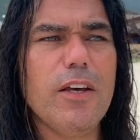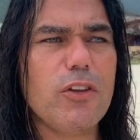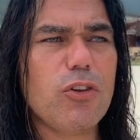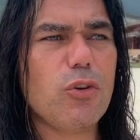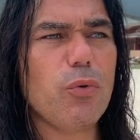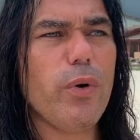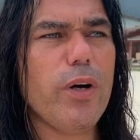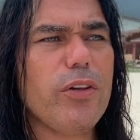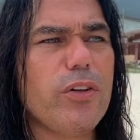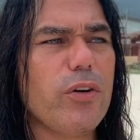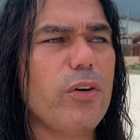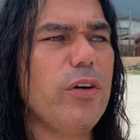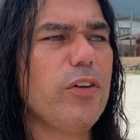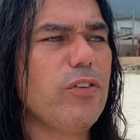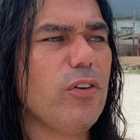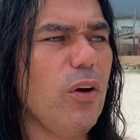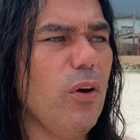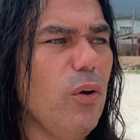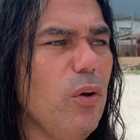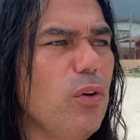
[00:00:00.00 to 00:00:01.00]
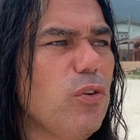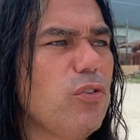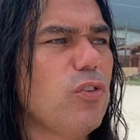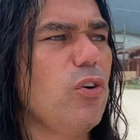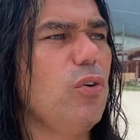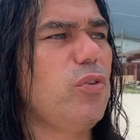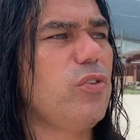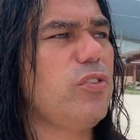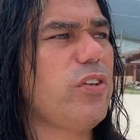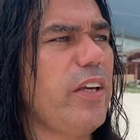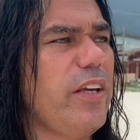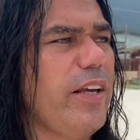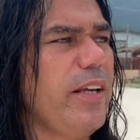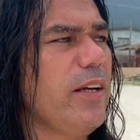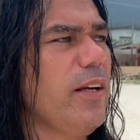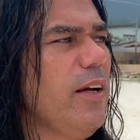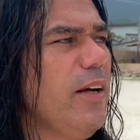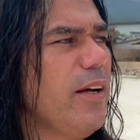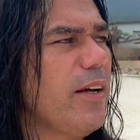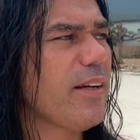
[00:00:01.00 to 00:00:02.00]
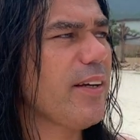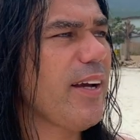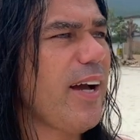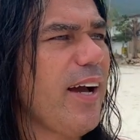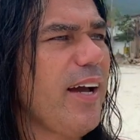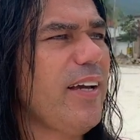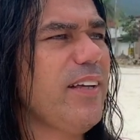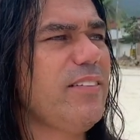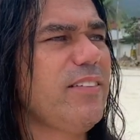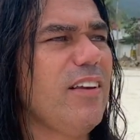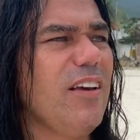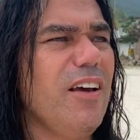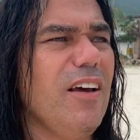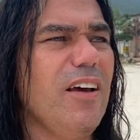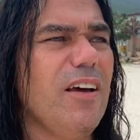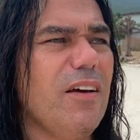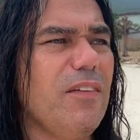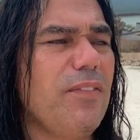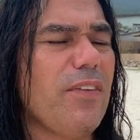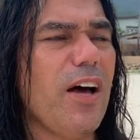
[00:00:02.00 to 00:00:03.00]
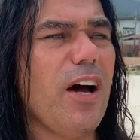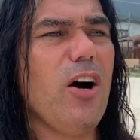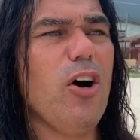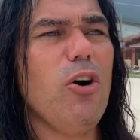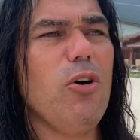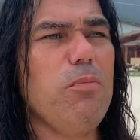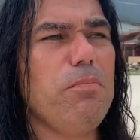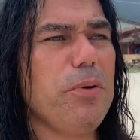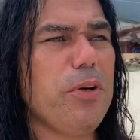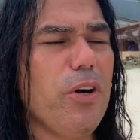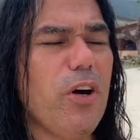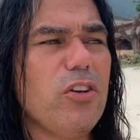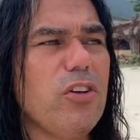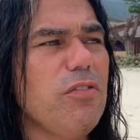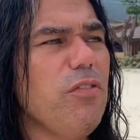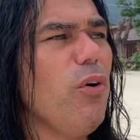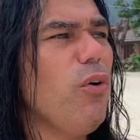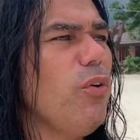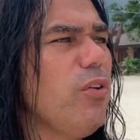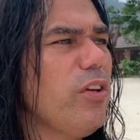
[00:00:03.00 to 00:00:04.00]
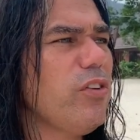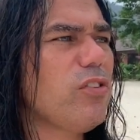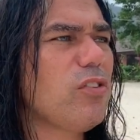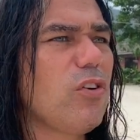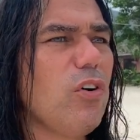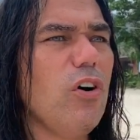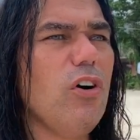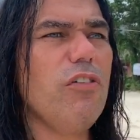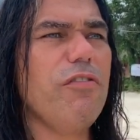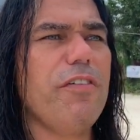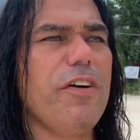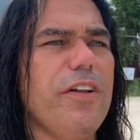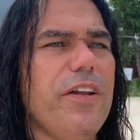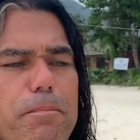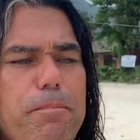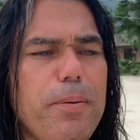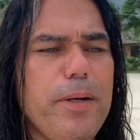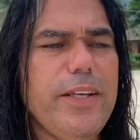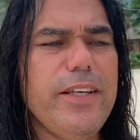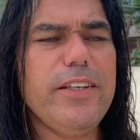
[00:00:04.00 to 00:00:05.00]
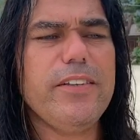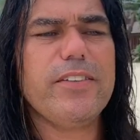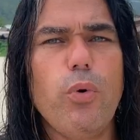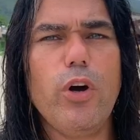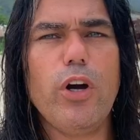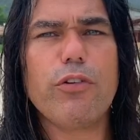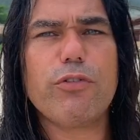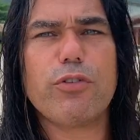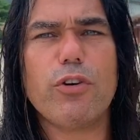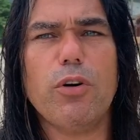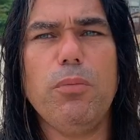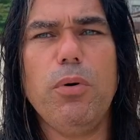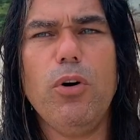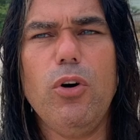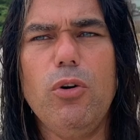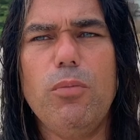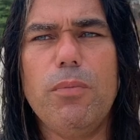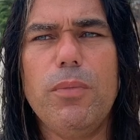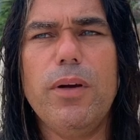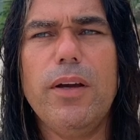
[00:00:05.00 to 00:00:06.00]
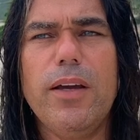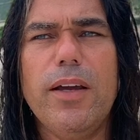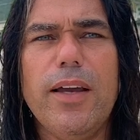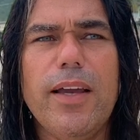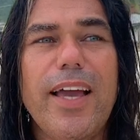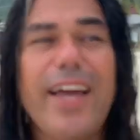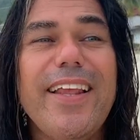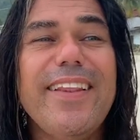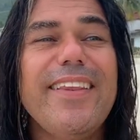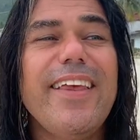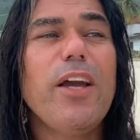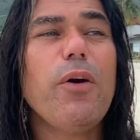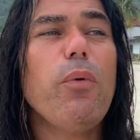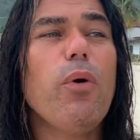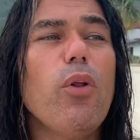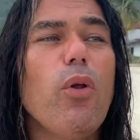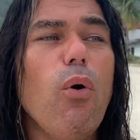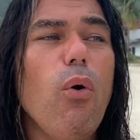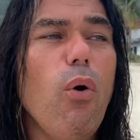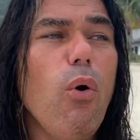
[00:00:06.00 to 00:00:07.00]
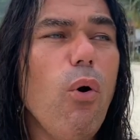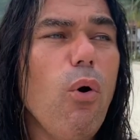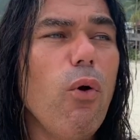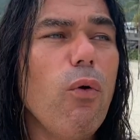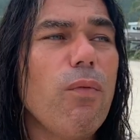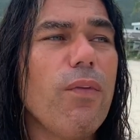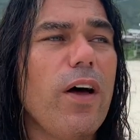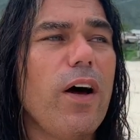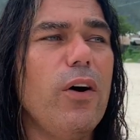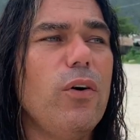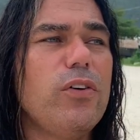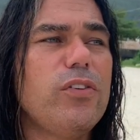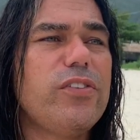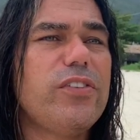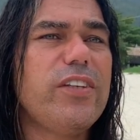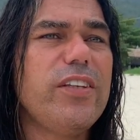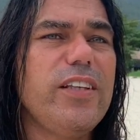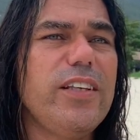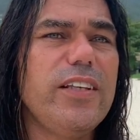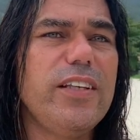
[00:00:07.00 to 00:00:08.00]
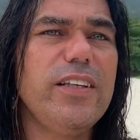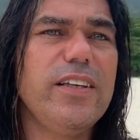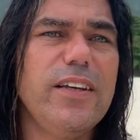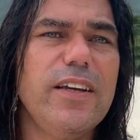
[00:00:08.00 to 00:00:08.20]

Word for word: Twitter is also saying, guys, now because of all this COVID, please work from home. And they will all now see